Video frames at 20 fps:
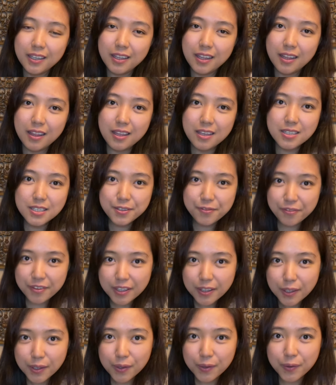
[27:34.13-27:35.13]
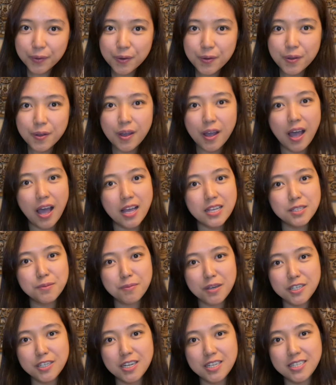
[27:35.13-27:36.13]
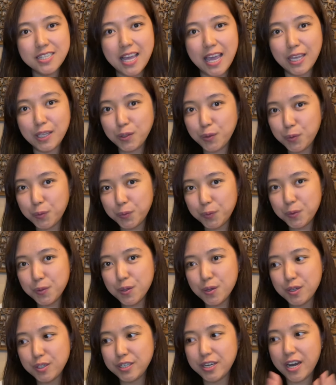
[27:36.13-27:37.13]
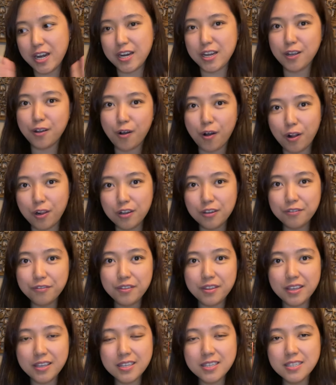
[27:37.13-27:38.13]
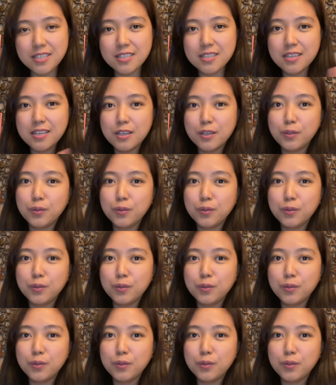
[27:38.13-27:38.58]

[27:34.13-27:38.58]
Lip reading: this video as much as I do, sharing all of this